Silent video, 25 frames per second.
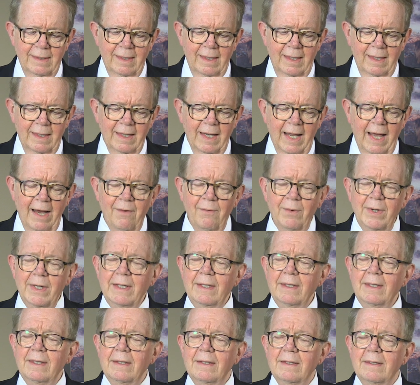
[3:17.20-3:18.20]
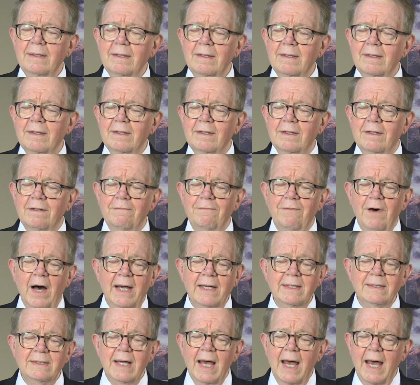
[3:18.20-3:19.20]
allowing the
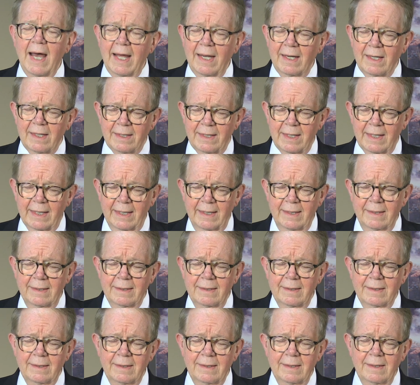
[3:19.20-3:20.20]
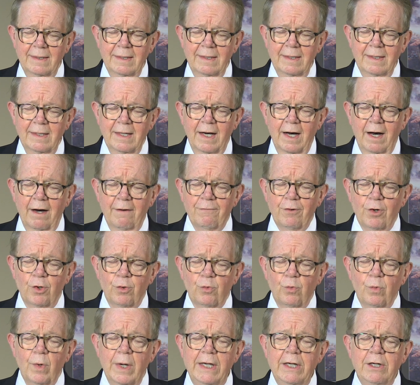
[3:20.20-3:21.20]
vitality of a
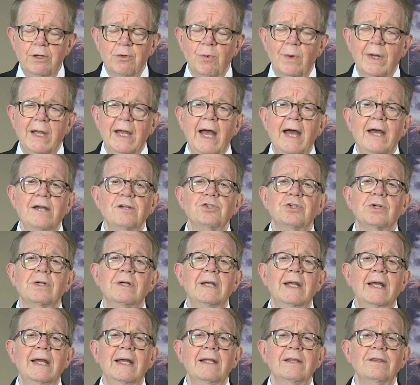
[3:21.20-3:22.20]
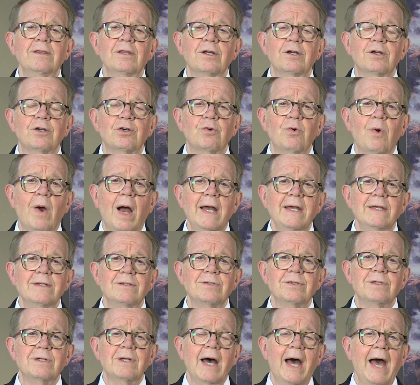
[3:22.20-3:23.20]
recreation in the
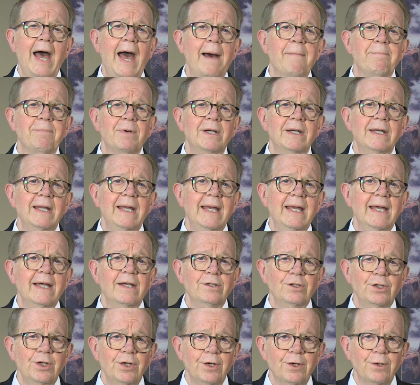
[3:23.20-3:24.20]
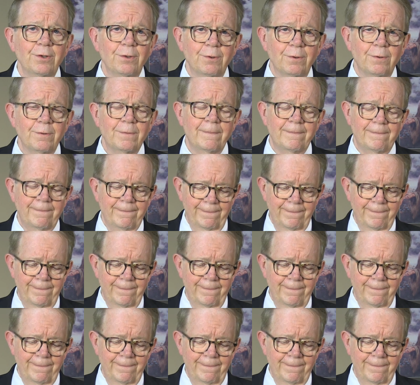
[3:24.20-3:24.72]
Christ to happen in you.